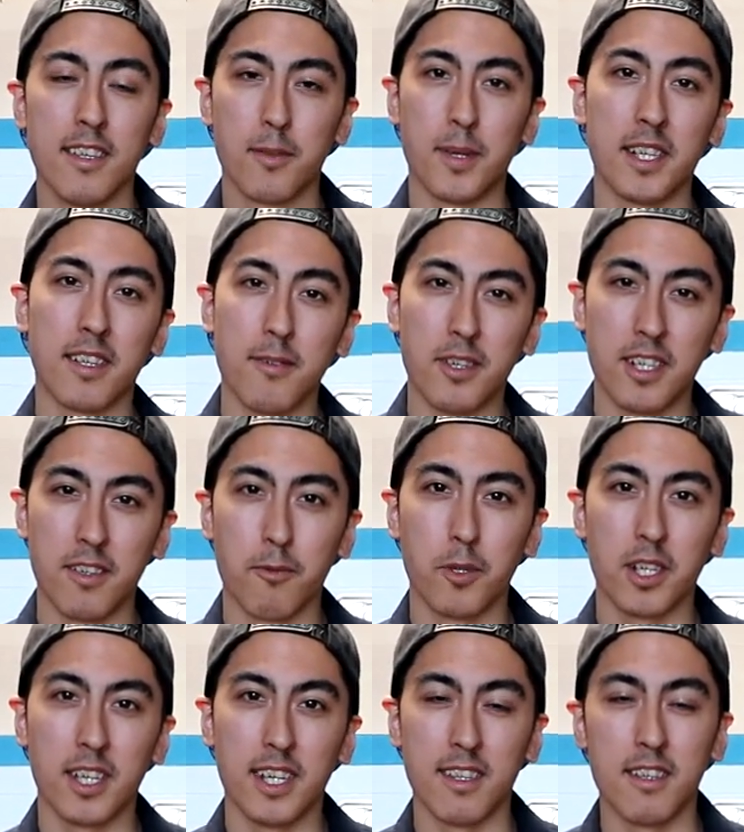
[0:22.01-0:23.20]
especially when you're
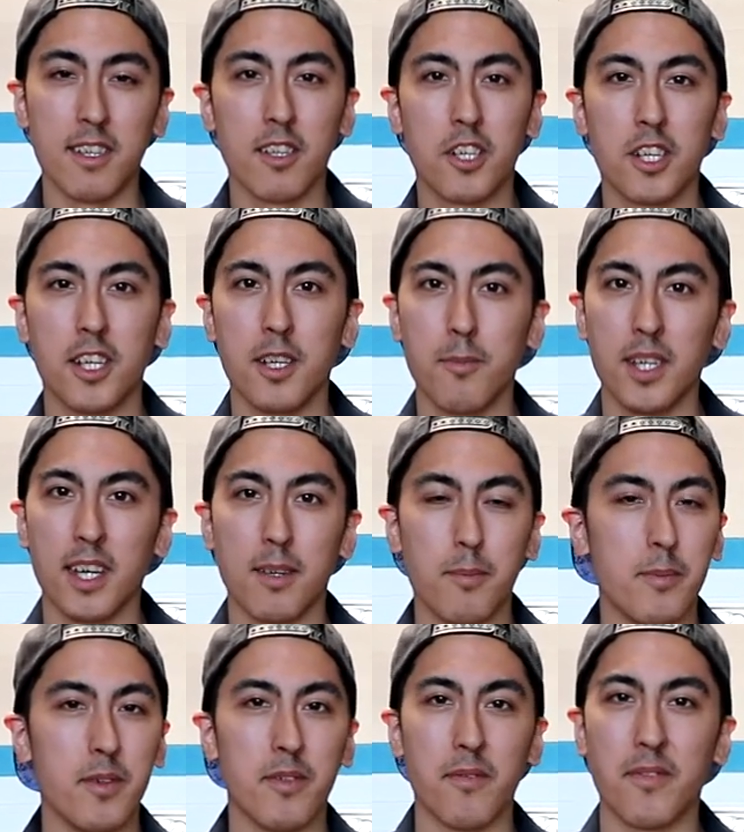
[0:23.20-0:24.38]
working at the dealership, you gotta
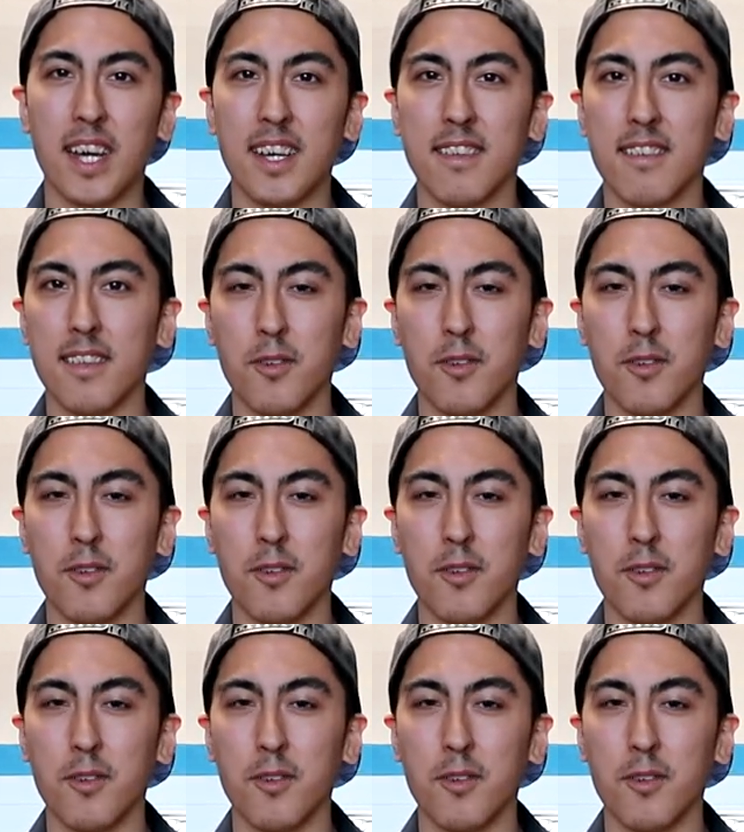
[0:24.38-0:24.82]
be moving fast.